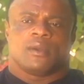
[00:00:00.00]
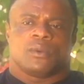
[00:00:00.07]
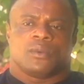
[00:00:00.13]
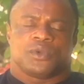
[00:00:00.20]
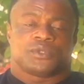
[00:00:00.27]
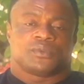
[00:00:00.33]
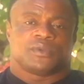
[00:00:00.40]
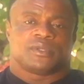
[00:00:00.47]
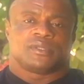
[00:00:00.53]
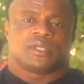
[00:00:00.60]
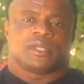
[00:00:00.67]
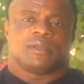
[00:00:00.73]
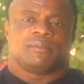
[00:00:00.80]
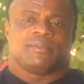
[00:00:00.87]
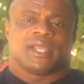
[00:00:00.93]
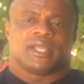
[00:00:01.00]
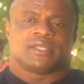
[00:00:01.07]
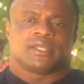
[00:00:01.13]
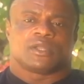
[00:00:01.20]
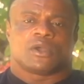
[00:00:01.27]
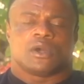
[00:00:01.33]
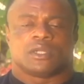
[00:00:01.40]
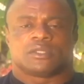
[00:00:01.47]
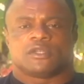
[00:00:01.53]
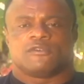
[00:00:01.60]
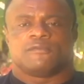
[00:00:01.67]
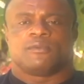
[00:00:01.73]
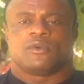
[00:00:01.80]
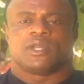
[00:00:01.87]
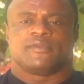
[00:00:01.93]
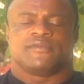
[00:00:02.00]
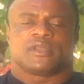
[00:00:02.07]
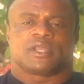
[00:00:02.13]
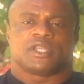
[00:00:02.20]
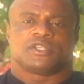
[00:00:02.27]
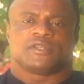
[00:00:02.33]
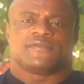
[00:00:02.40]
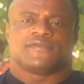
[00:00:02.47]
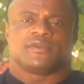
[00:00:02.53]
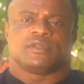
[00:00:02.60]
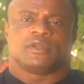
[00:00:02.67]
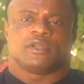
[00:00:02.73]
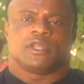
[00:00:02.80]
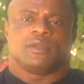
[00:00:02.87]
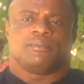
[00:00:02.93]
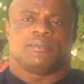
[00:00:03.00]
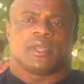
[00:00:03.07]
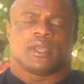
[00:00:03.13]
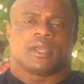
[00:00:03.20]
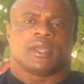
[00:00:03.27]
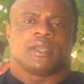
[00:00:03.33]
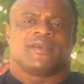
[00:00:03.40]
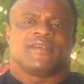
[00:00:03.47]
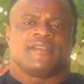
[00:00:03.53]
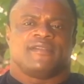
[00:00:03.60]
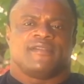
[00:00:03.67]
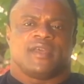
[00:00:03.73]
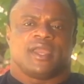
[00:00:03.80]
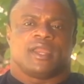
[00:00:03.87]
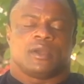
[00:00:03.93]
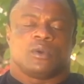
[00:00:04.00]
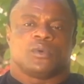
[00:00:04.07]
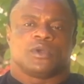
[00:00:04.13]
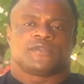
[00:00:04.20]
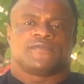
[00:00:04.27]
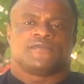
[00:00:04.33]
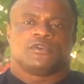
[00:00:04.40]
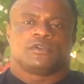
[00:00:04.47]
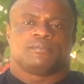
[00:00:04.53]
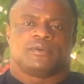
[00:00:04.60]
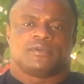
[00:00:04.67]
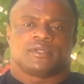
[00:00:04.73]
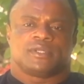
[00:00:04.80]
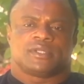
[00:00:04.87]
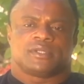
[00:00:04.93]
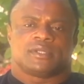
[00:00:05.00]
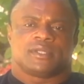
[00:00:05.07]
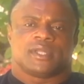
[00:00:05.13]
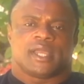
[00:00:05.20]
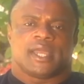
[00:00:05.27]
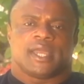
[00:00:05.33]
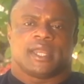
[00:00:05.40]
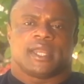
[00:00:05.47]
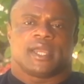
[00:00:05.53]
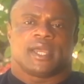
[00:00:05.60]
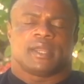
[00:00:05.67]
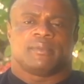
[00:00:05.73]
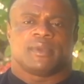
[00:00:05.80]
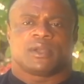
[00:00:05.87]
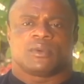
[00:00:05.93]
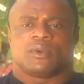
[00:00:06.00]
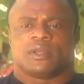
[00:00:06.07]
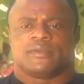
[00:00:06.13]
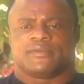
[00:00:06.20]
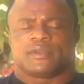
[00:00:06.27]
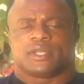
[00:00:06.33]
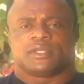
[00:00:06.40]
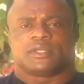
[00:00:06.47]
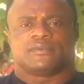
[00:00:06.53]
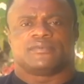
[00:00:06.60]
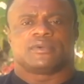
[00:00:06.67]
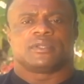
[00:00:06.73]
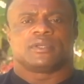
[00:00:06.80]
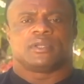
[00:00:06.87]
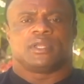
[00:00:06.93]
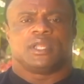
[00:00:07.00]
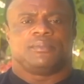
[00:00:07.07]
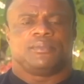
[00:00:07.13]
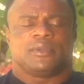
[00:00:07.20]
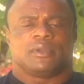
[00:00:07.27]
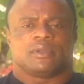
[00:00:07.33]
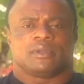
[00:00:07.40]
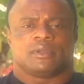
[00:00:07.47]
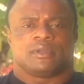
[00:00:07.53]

which was the basic cutoff qualification for the Olympia. Then I was 4th position, and I had my qualification for the Olympia.